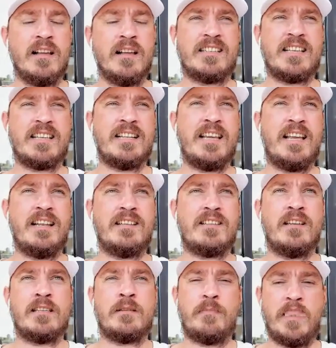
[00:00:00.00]
because I tend,
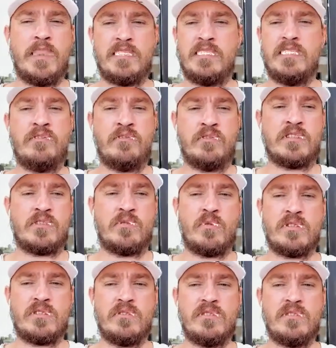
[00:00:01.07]
especially for
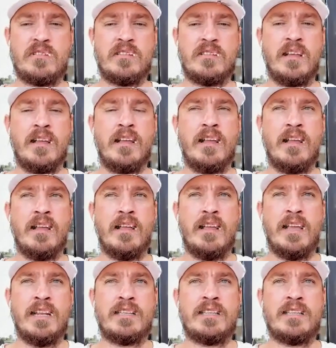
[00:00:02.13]
sourcers, yeah.